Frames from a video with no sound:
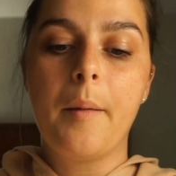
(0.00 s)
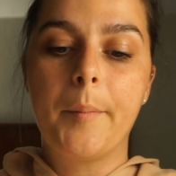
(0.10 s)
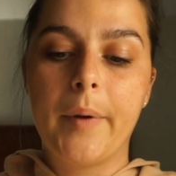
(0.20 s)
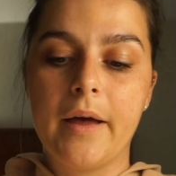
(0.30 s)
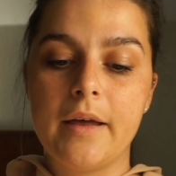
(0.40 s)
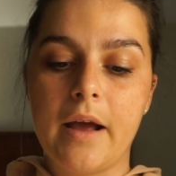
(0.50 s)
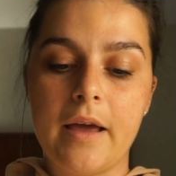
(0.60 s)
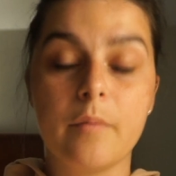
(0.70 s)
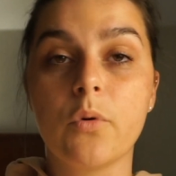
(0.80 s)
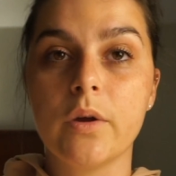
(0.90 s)
but I
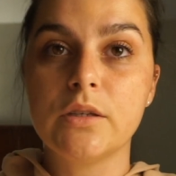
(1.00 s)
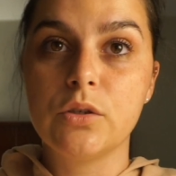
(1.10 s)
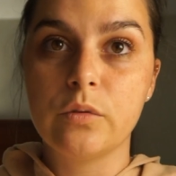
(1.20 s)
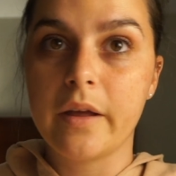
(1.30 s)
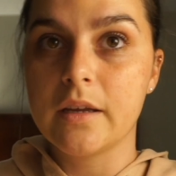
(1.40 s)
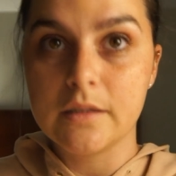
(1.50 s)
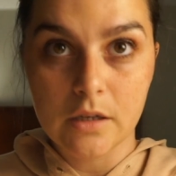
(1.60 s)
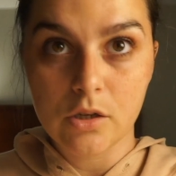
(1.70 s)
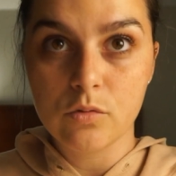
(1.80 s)
am going to like continue